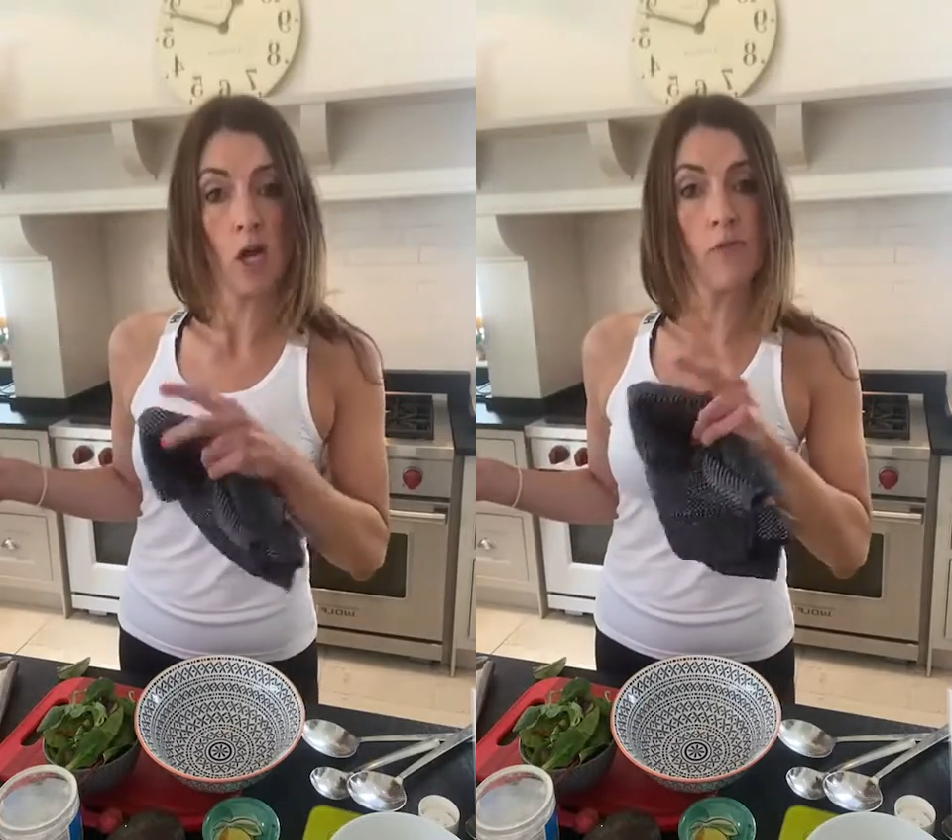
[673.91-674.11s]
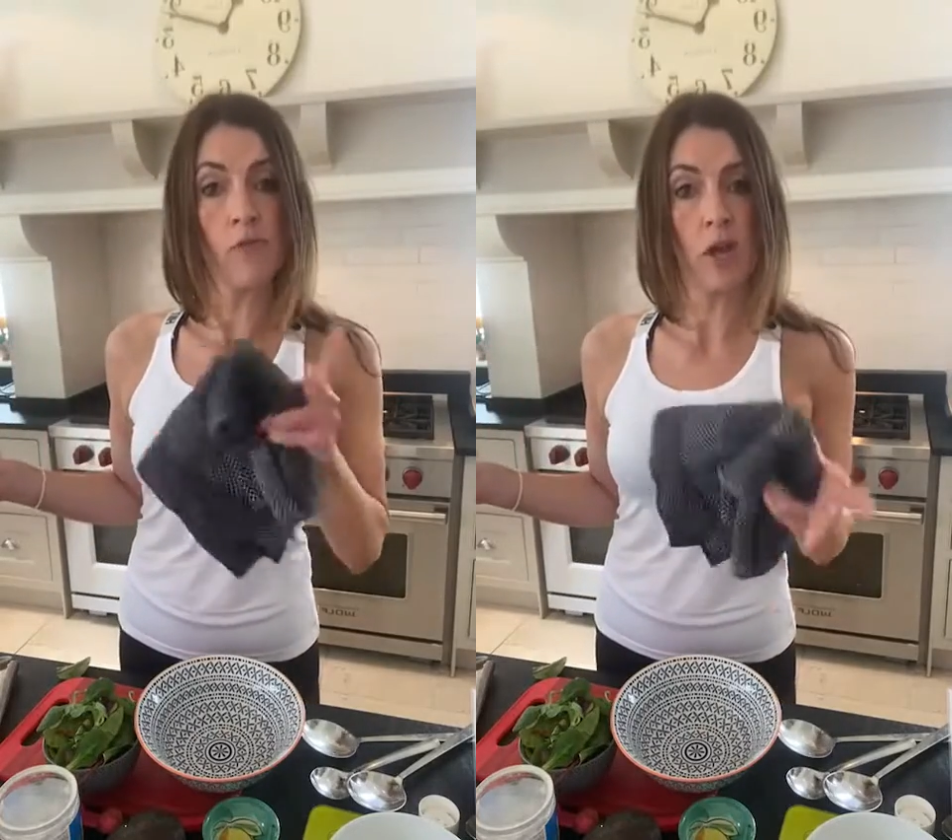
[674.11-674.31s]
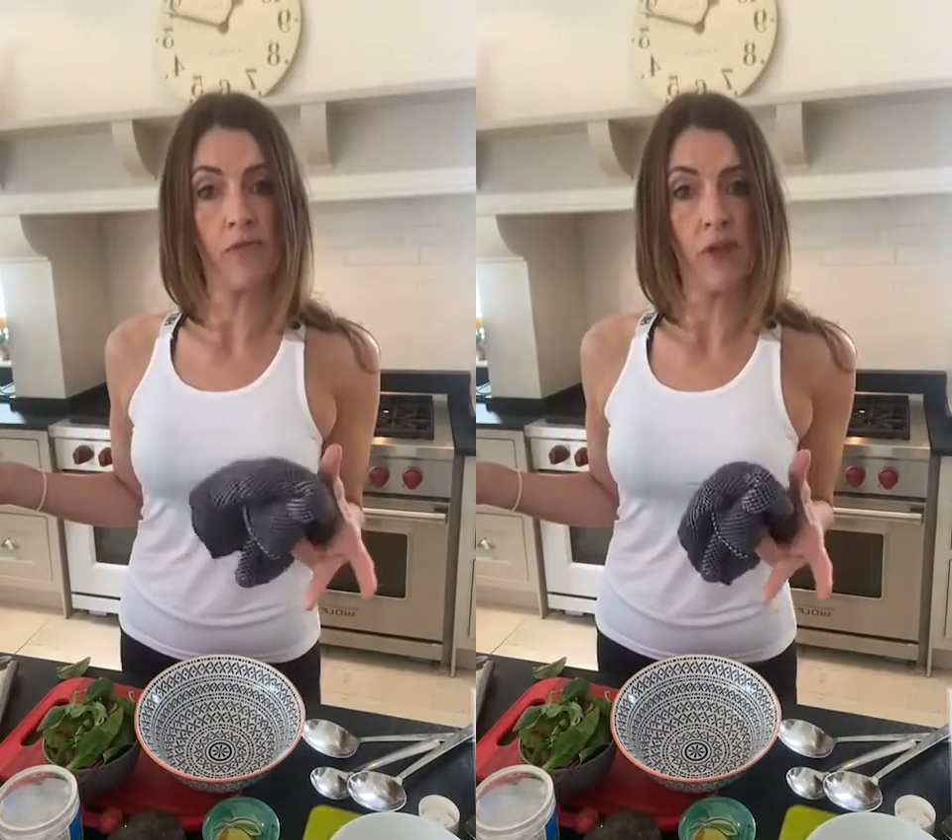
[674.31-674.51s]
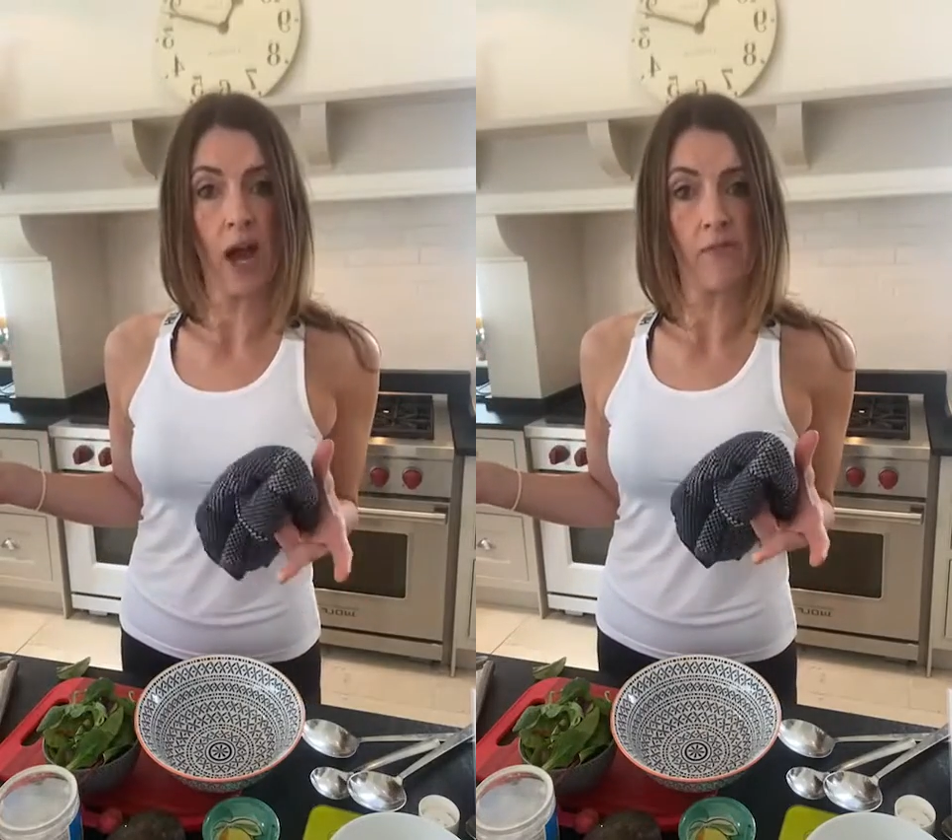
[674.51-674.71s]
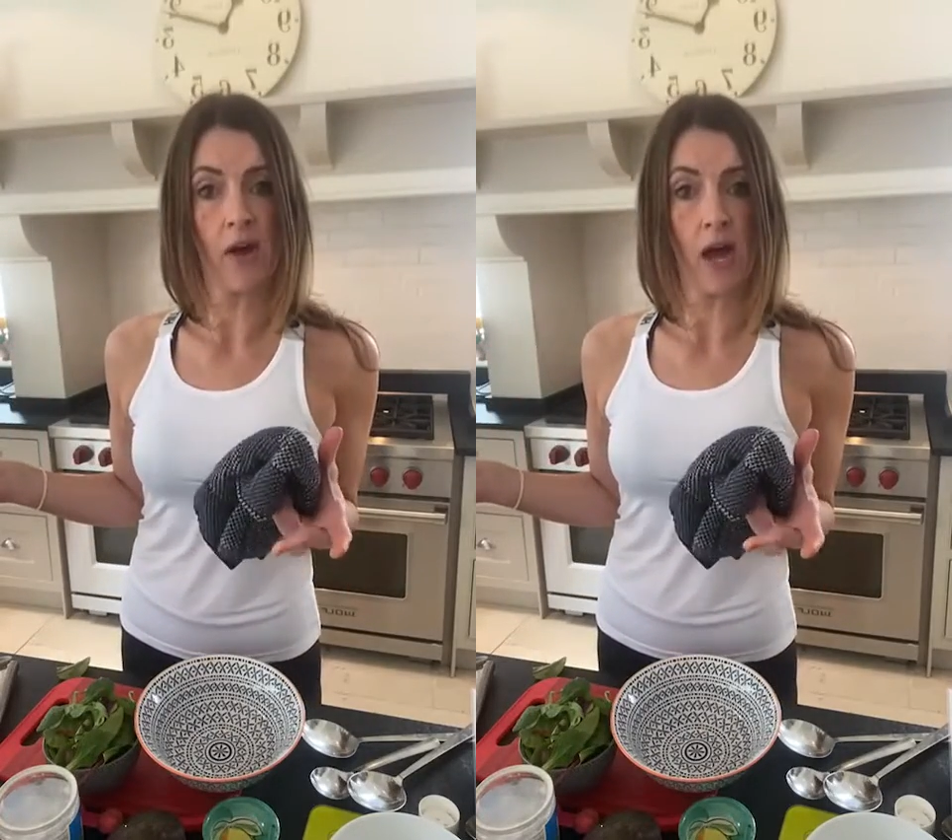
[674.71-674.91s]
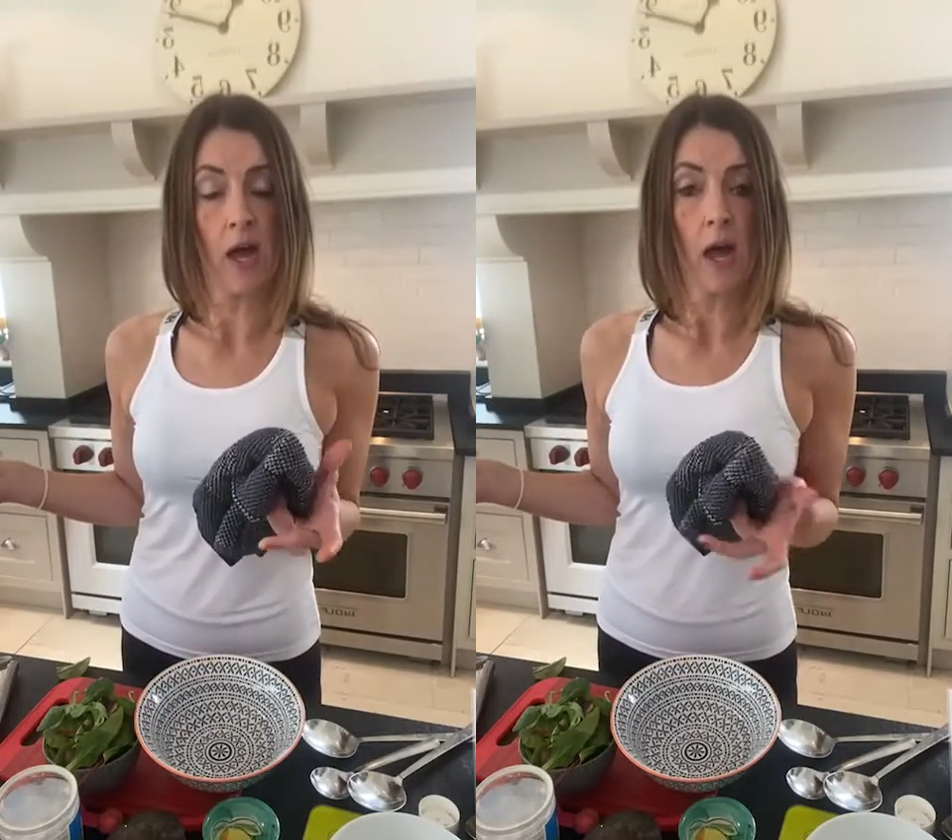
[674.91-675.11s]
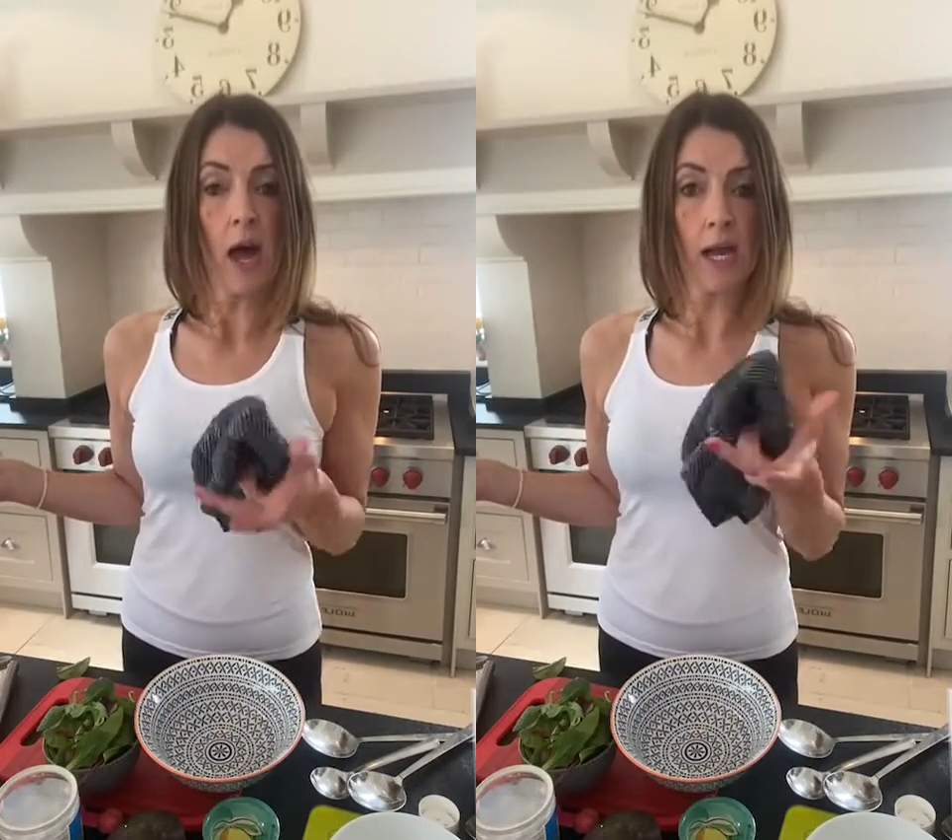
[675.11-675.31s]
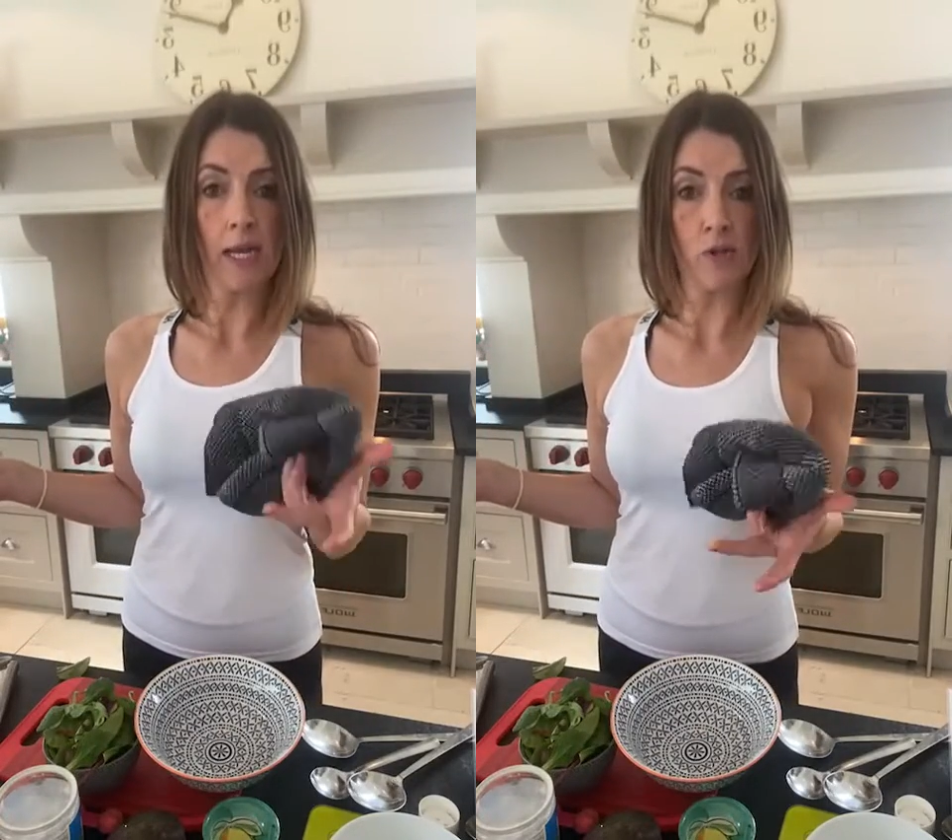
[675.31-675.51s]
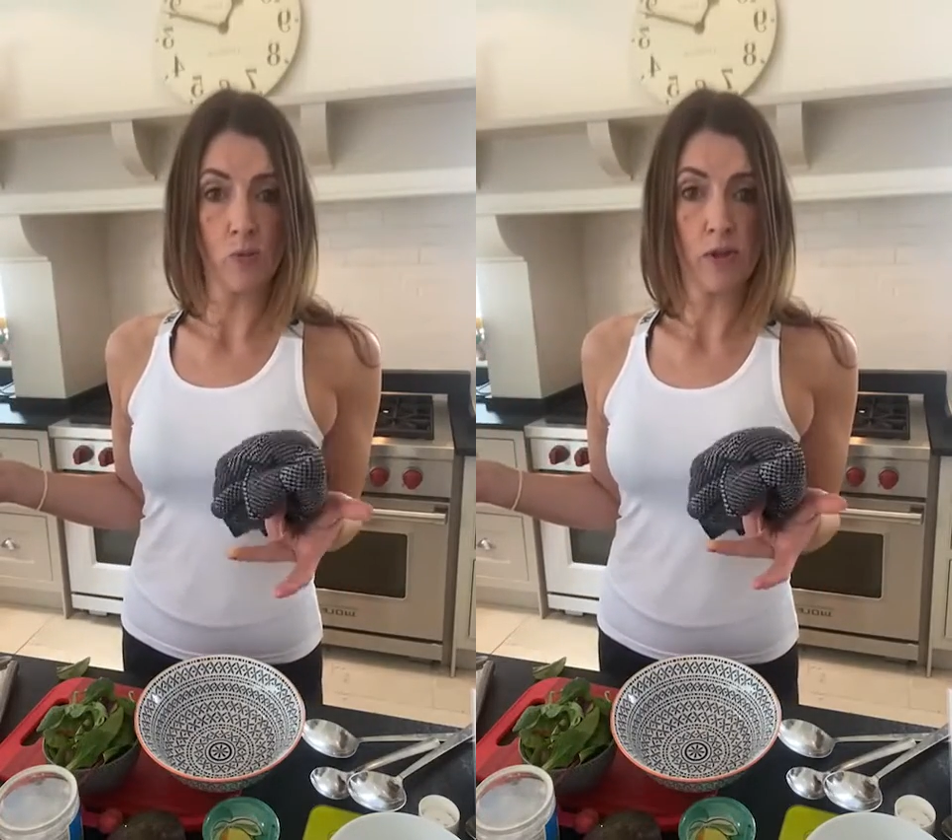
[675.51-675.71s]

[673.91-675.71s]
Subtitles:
Cover it if you have a lid